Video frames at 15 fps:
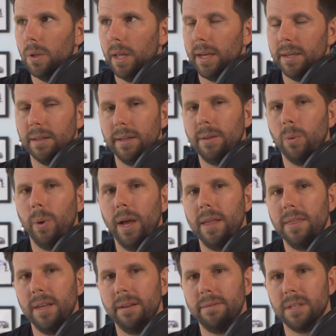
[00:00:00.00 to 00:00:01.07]
Like, like the way
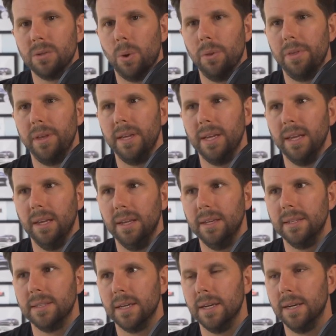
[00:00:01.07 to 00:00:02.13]
I think of this whole thing
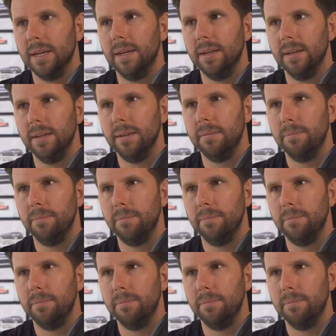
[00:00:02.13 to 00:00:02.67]
is uh,